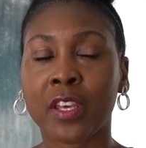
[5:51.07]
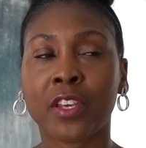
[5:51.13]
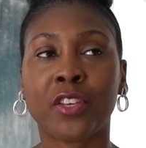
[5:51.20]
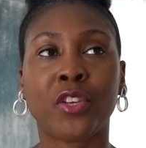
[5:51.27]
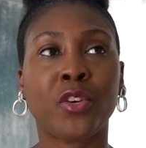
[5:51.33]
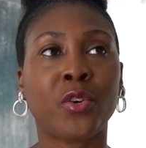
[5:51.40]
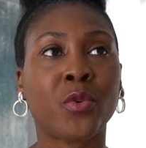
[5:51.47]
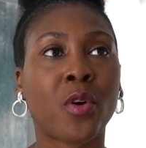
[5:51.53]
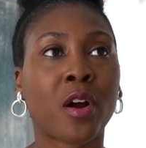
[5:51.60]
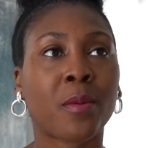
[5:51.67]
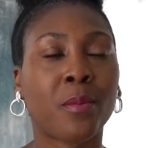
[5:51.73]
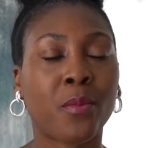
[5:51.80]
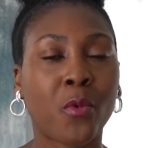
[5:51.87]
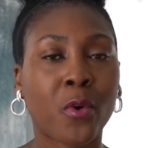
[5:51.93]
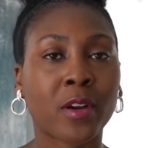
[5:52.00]
you are
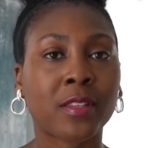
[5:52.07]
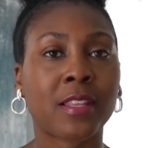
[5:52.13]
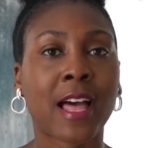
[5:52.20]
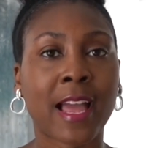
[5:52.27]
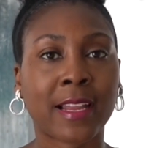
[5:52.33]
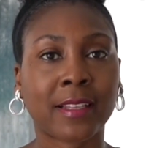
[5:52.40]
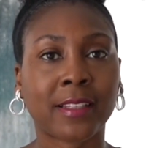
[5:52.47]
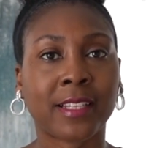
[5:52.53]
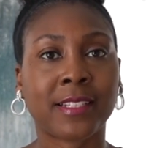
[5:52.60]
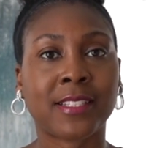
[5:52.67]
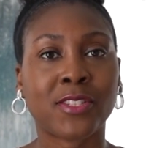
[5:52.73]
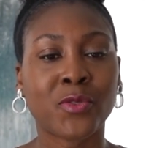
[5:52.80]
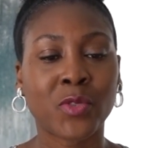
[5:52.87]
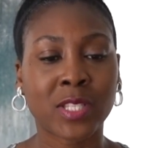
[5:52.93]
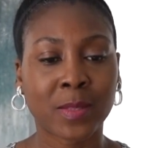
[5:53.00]
more likely
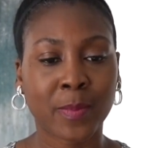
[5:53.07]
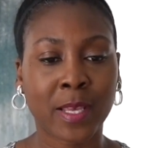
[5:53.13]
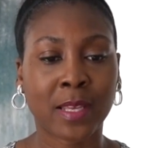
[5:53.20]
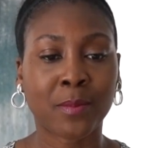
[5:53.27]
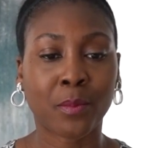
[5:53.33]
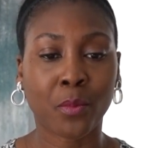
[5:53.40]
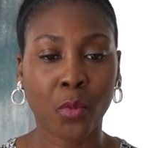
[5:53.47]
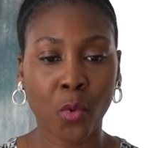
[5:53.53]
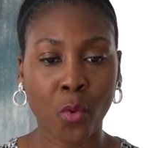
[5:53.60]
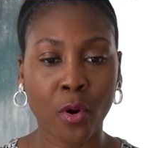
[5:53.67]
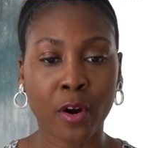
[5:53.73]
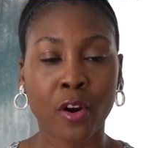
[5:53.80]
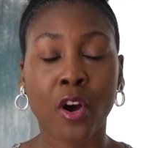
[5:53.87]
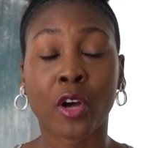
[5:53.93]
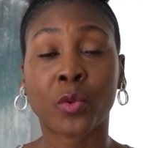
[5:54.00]
to spend
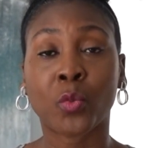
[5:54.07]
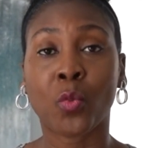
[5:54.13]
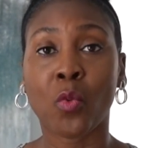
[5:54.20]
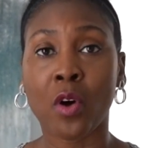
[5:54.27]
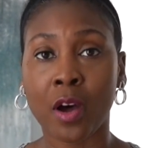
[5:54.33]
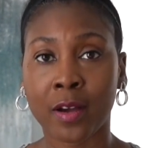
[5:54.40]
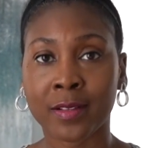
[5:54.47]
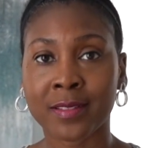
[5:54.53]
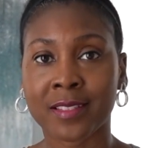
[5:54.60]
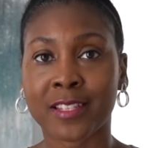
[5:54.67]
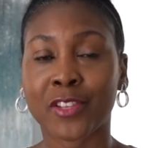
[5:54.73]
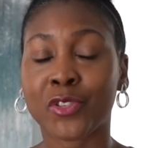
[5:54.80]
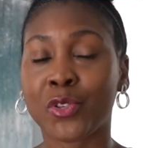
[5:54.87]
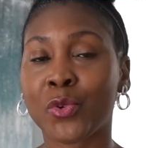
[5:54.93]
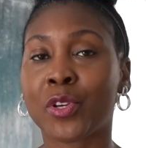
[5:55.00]
more on wants
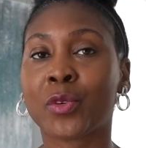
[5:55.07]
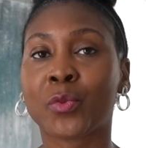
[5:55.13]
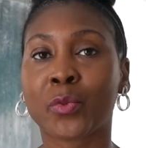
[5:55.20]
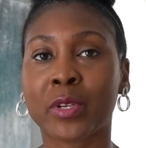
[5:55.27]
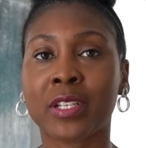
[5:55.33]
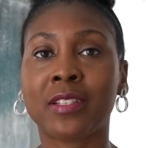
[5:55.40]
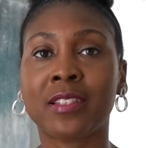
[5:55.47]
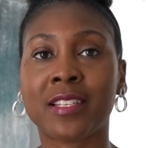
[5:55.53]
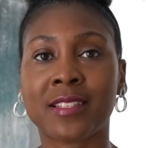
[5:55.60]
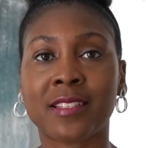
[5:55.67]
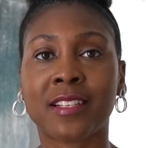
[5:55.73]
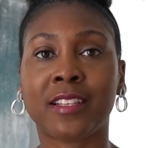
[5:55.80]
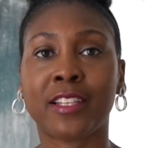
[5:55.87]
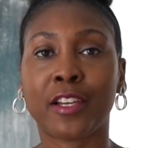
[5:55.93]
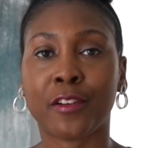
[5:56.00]
than you can
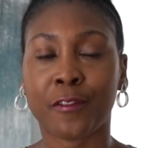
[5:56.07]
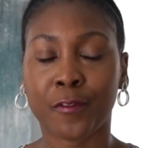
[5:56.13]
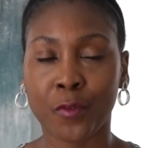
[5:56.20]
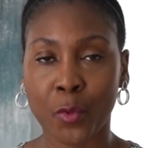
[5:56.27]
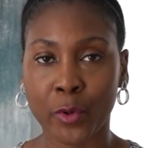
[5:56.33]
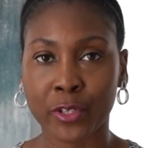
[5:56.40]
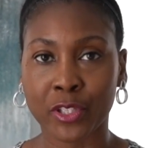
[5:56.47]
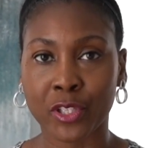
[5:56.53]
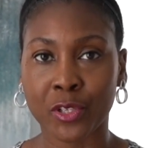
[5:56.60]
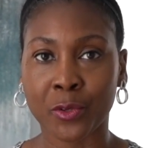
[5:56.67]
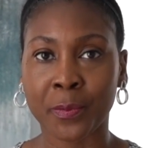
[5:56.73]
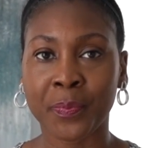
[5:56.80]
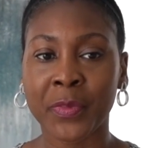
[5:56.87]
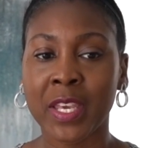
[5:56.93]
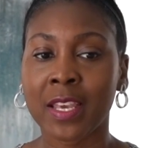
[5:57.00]
realistically afford
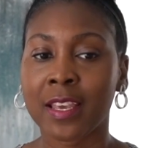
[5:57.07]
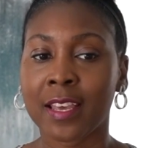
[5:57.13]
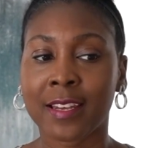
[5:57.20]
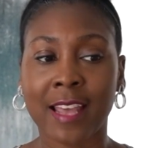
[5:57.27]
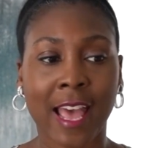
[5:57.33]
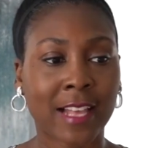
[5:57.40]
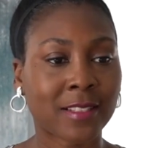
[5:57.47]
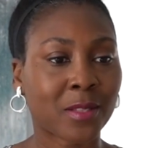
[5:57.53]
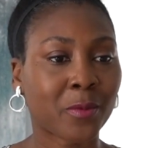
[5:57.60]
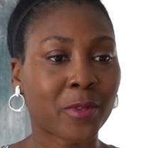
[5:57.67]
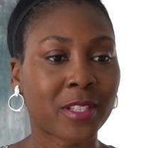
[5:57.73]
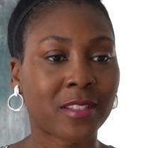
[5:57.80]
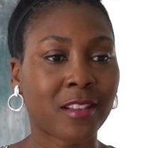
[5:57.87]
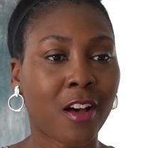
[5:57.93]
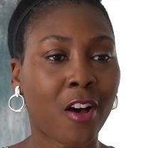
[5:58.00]
to. And as a
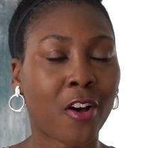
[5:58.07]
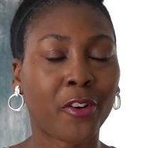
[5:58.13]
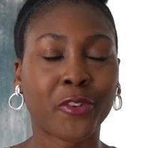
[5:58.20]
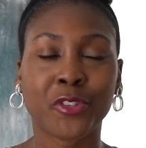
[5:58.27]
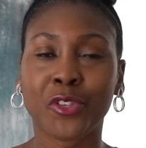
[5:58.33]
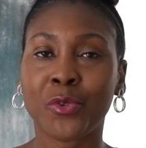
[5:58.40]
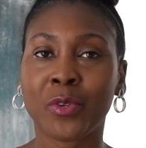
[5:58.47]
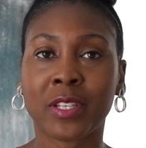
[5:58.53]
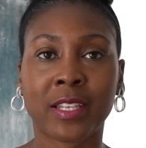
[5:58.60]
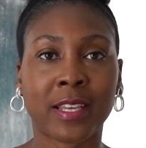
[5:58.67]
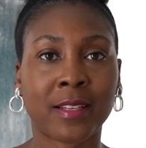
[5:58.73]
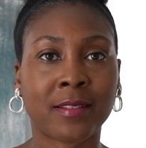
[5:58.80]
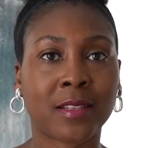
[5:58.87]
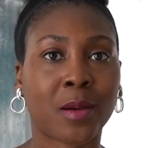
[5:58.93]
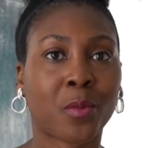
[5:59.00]
result, you could
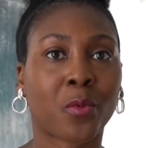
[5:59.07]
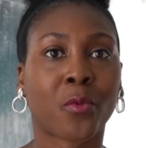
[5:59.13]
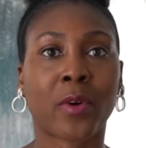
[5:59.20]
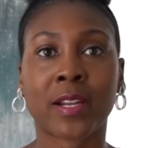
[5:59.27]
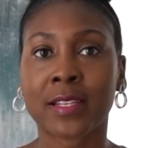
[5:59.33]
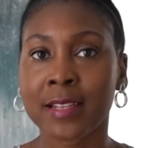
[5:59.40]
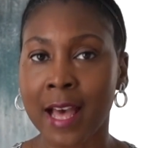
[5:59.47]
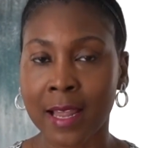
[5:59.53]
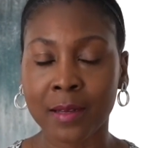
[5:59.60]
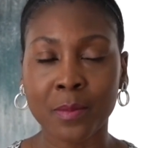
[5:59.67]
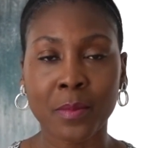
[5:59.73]
end up running out of